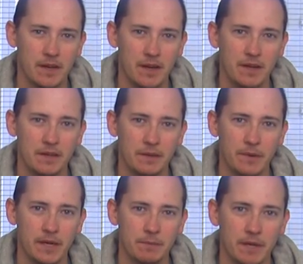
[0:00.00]
I highly
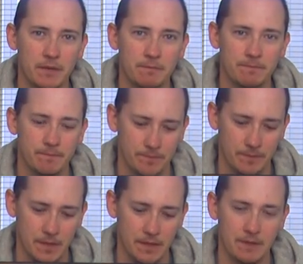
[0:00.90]
recommend them.
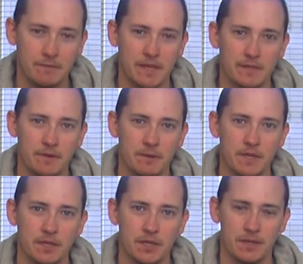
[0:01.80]
Thanks very
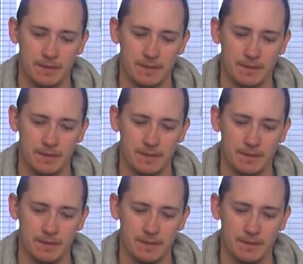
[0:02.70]
much.